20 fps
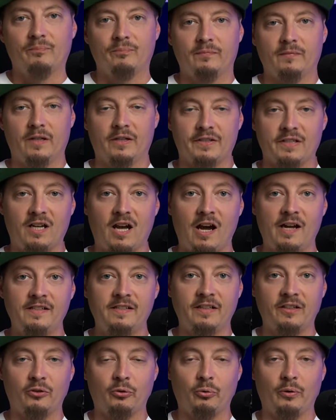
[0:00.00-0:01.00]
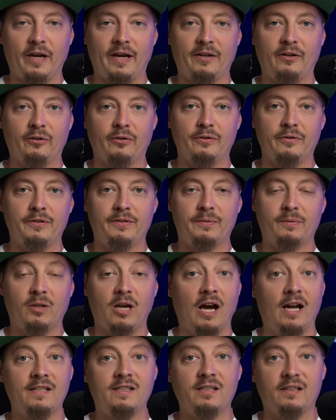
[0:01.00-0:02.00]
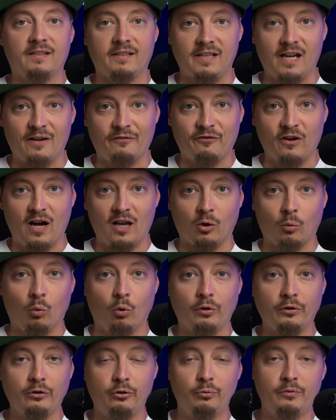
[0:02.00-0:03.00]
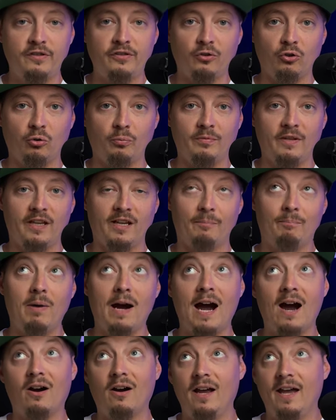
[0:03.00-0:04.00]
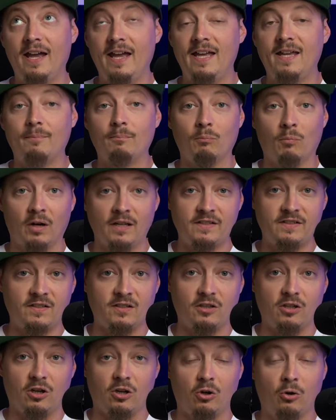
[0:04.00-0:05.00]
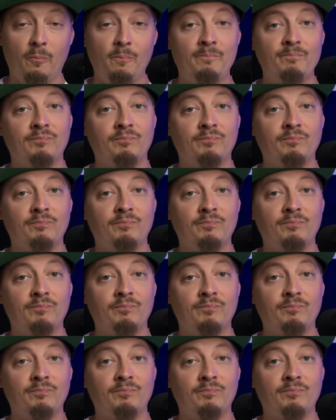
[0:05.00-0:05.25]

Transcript: There's a content creator's content that I follow on YouTube that about eight months ago